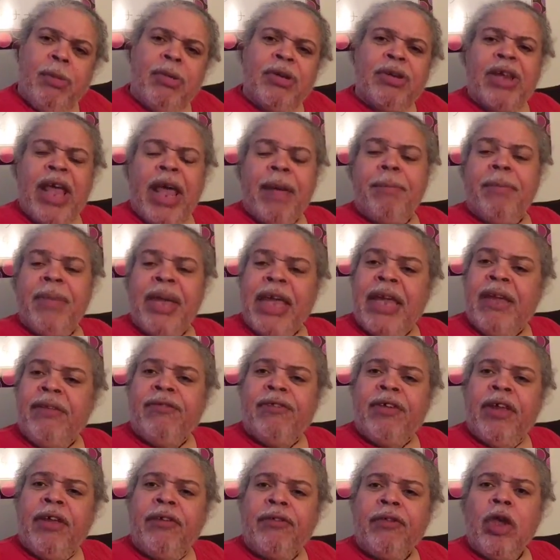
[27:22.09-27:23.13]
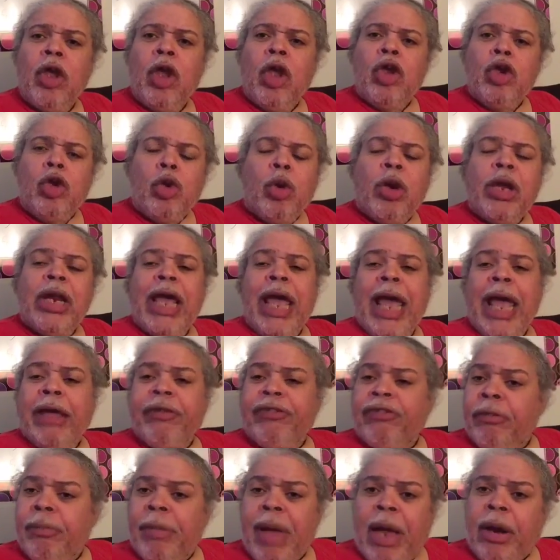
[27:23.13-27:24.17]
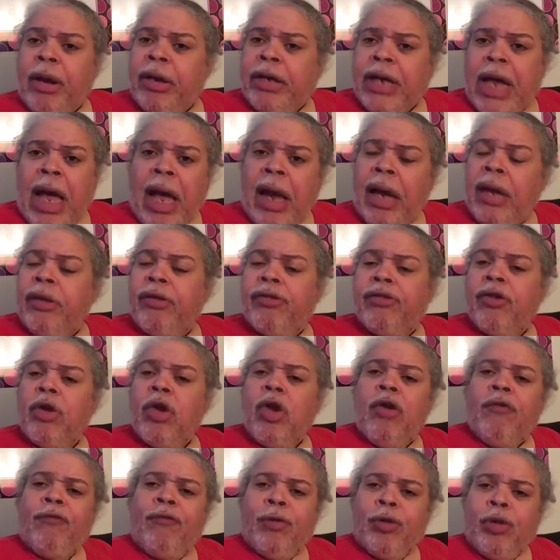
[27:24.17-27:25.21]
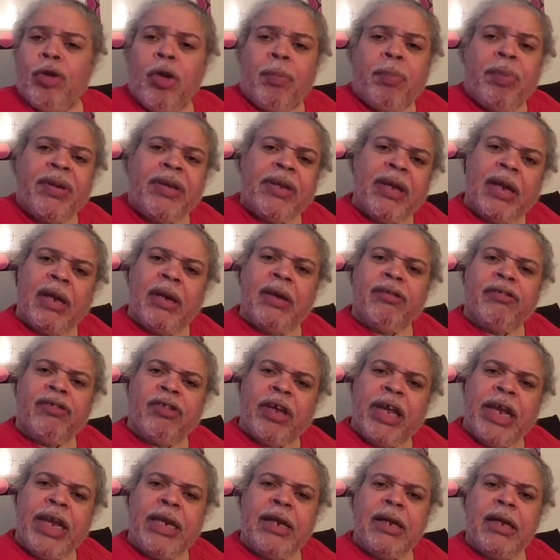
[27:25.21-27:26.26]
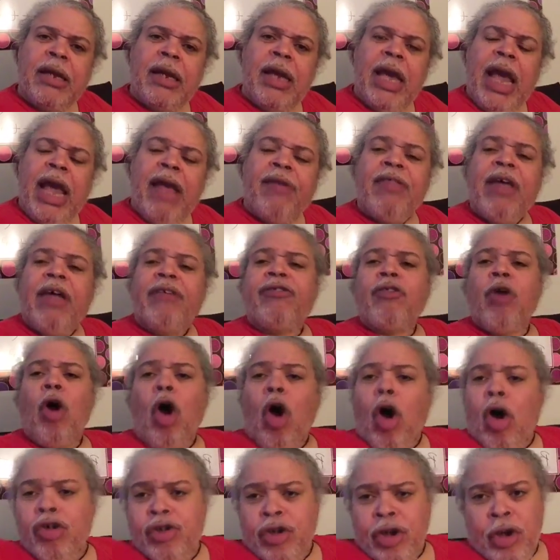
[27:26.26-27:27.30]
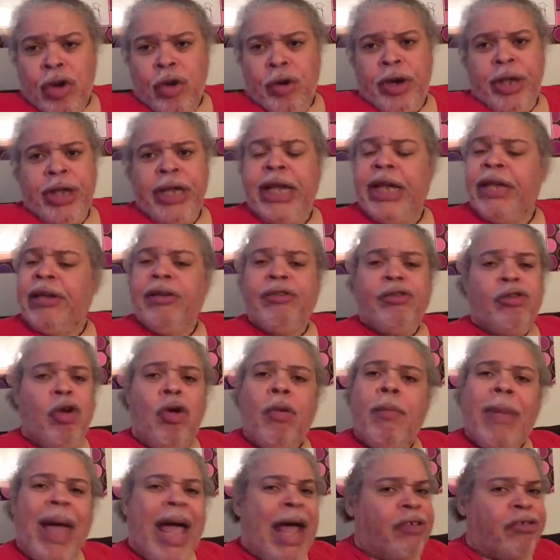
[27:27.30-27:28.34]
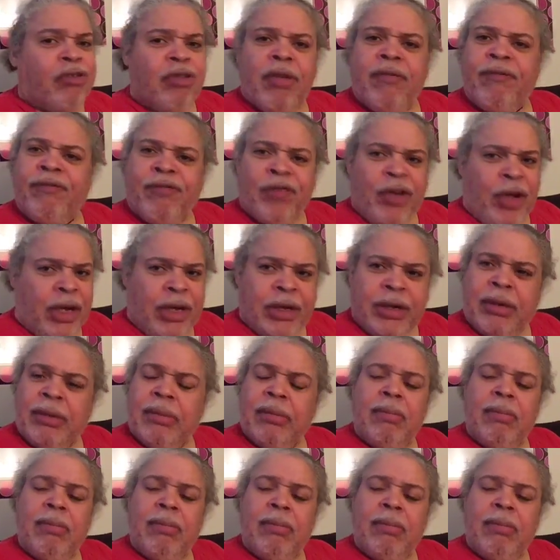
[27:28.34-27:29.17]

What that means is you get X amount of dollars for your particular state, and that's all you're going to get. There's no matching fund.